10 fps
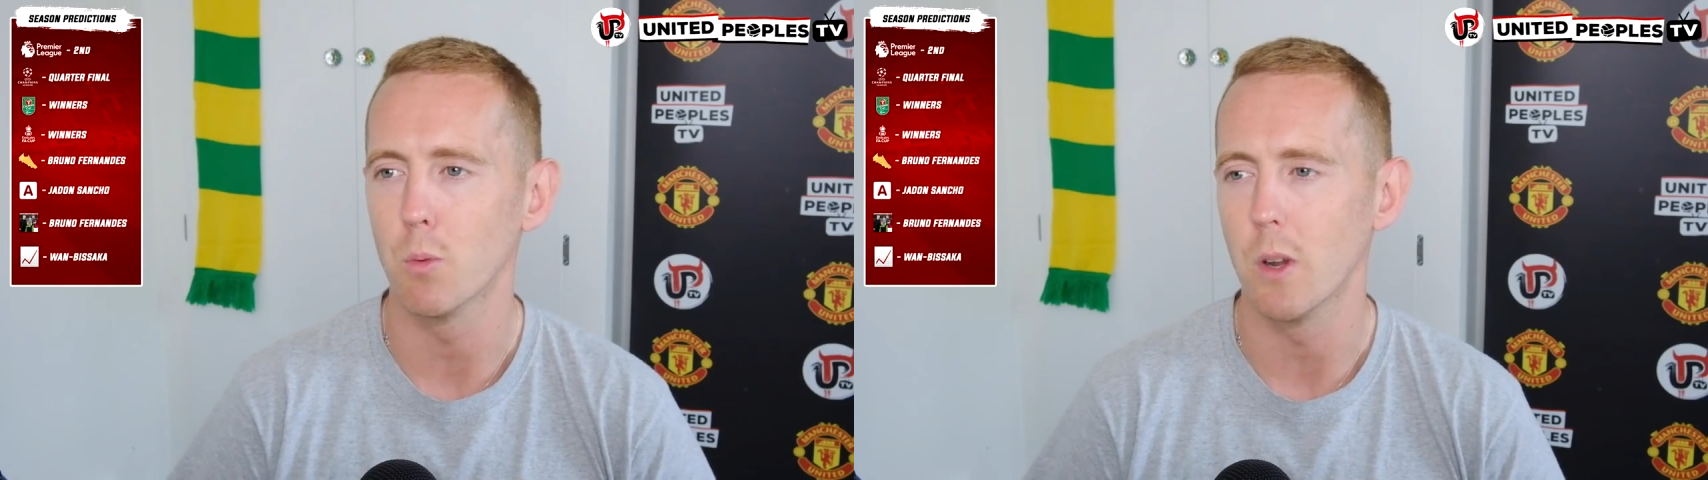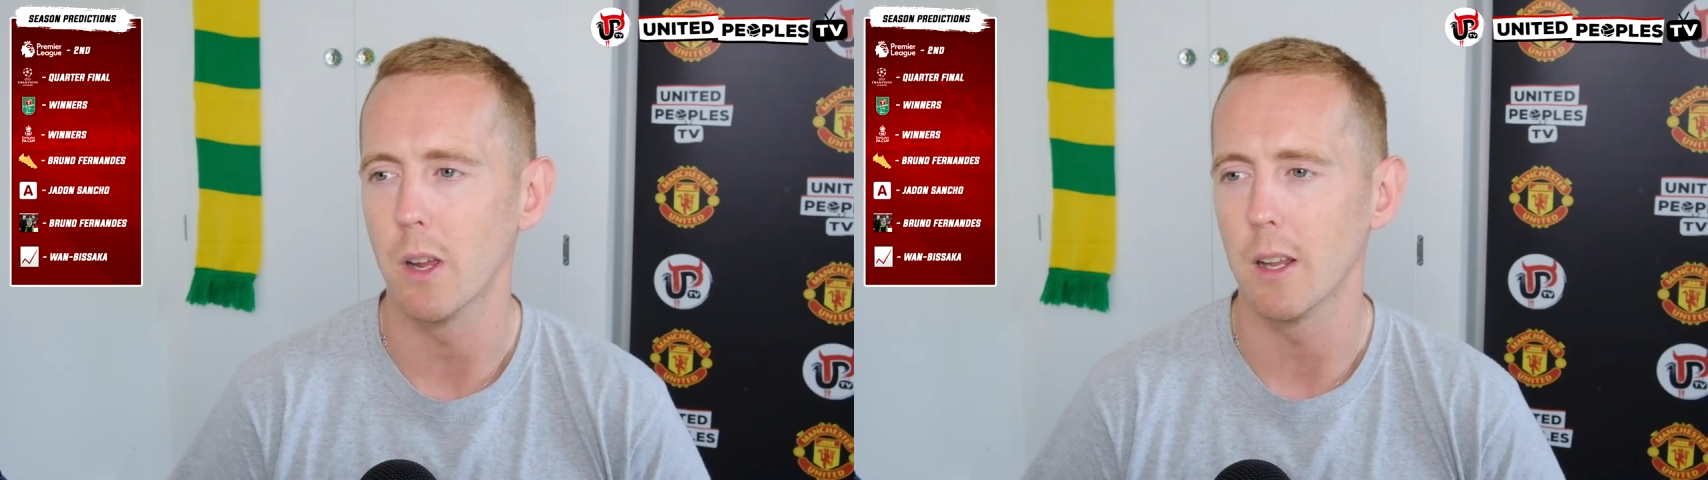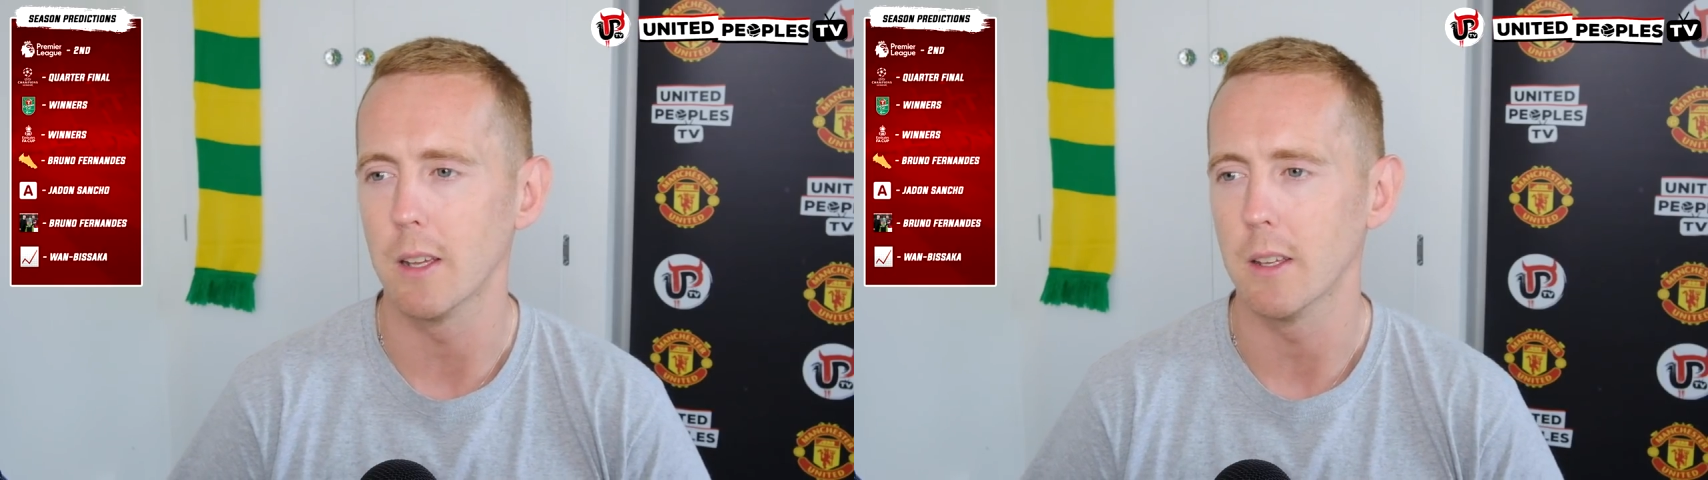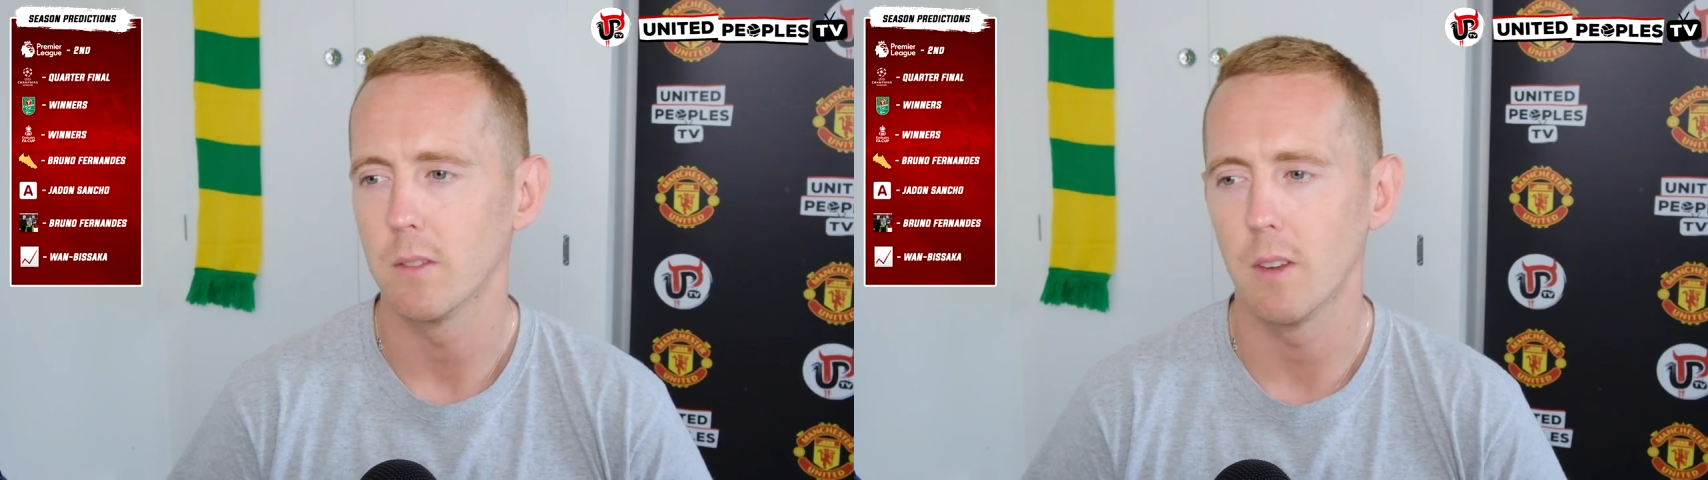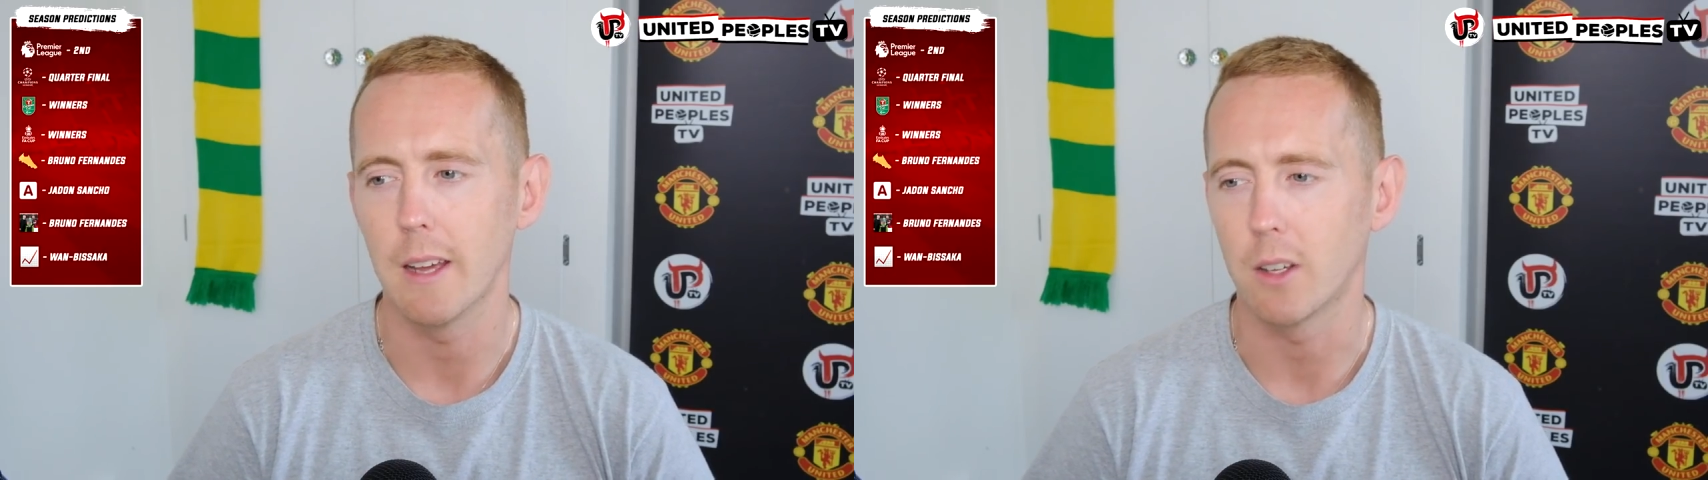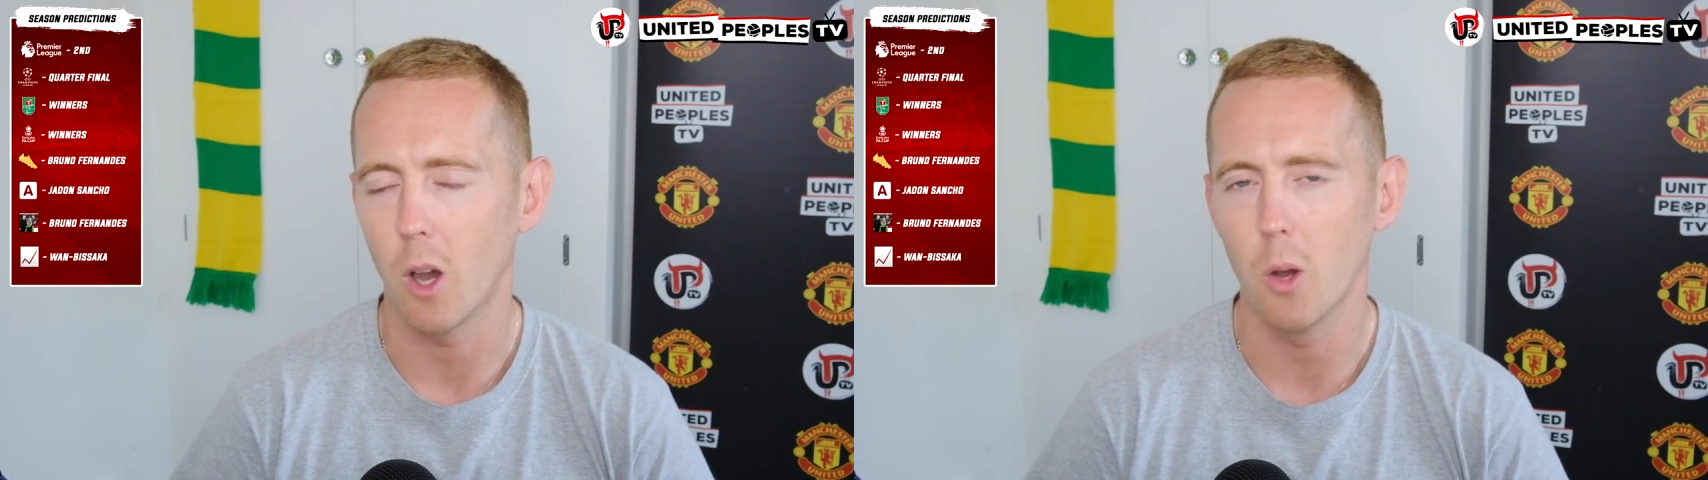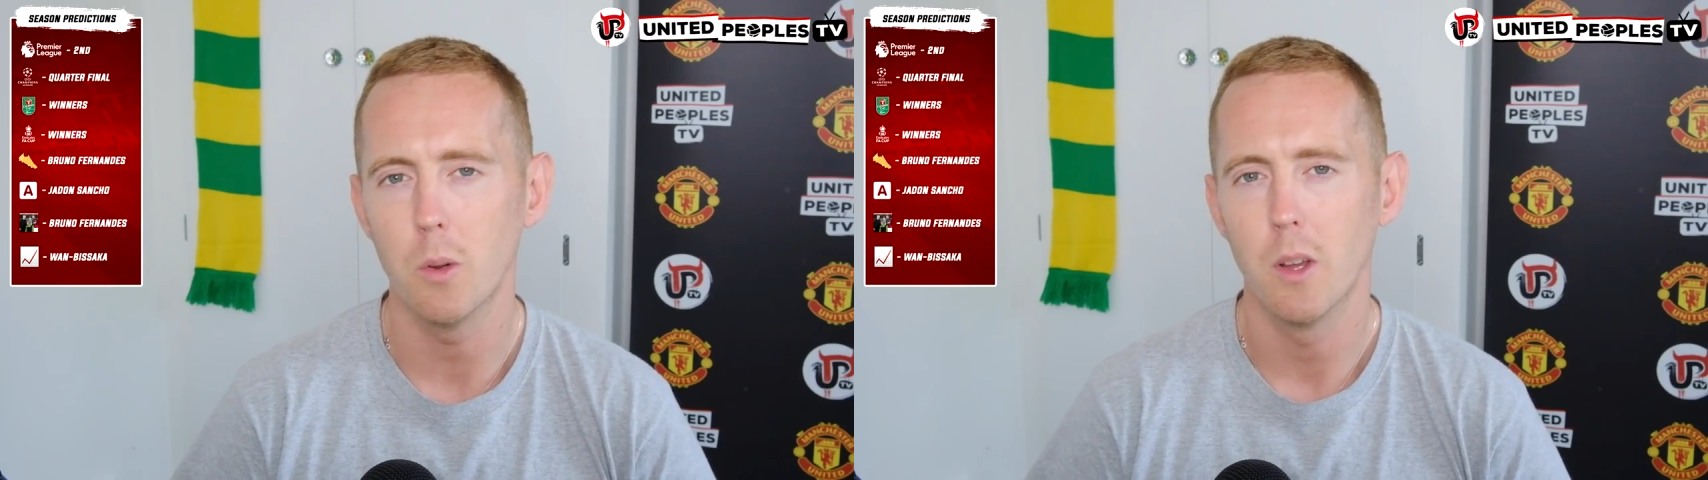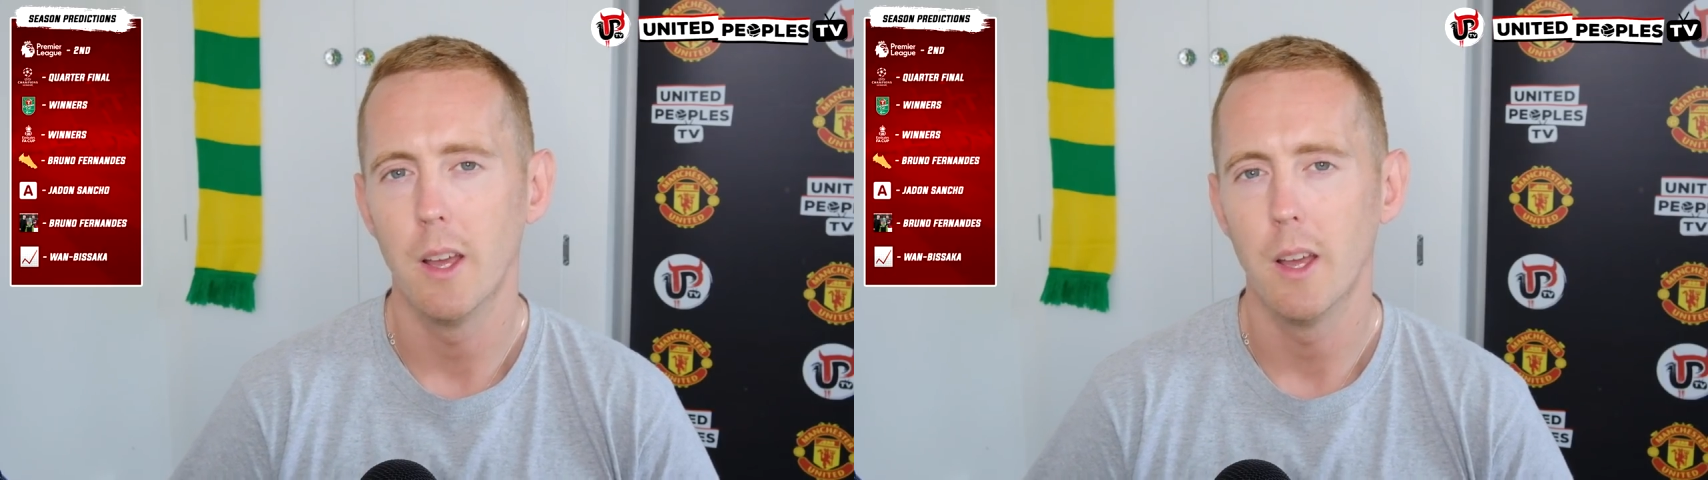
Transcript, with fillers: really let go.